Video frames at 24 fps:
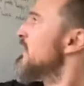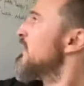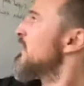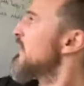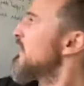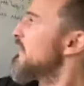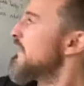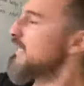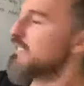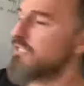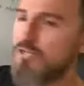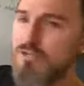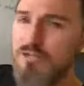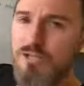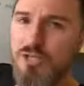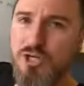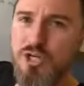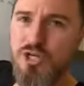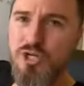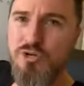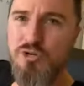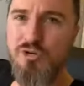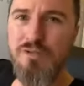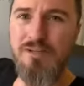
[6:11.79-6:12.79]
And that's only a
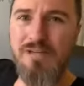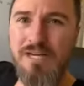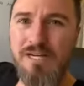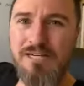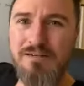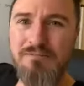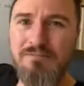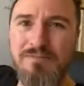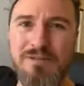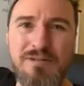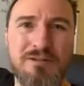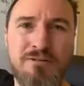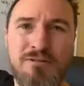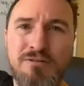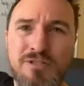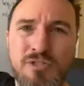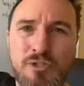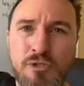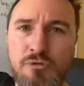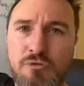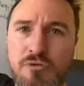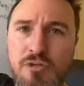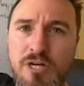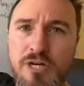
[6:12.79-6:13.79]
short,
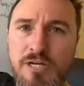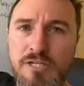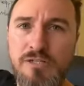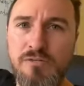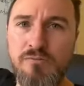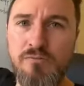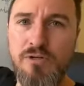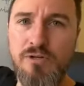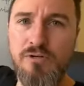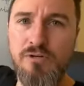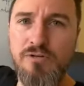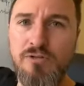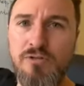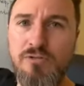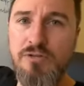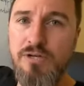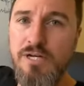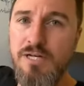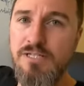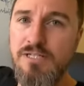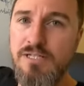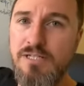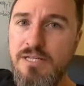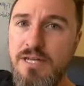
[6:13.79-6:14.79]
2 lines, 1 or 2
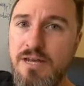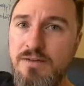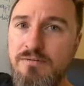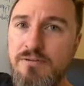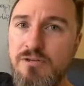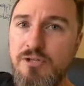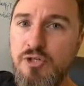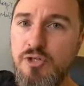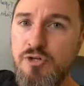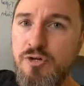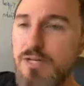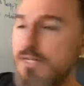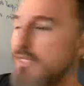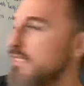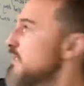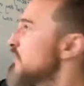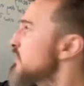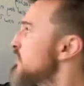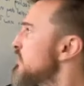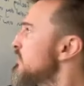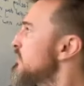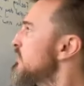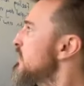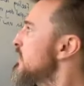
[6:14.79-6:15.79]
lines that you have in the
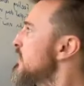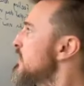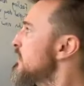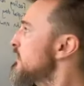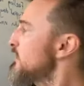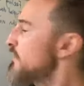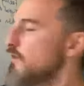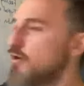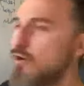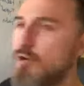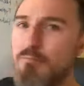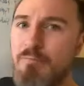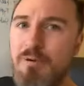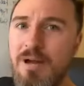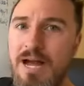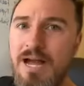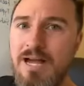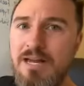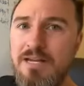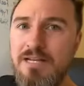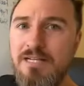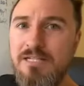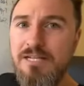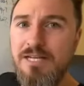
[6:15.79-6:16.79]
transition. Third
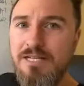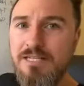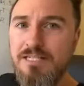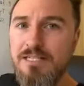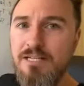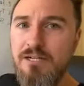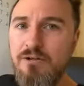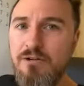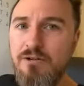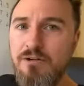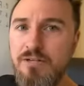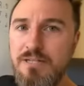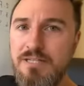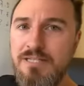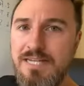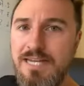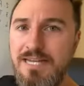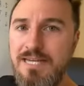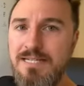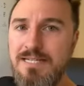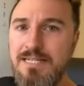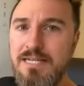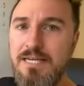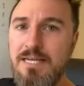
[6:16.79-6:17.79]
part is like, see, I've got all the
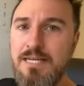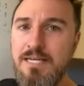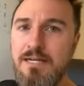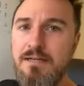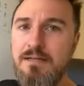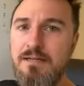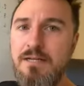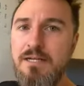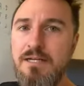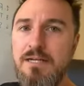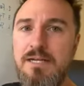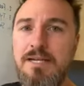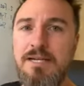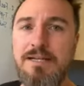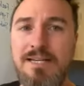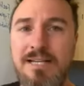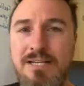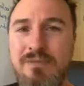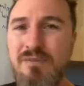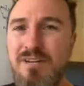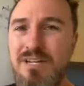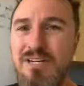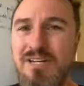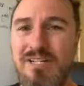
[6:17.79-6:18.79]
ticks here.
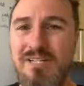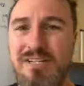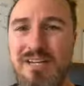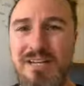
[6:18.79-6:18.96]
That's where you just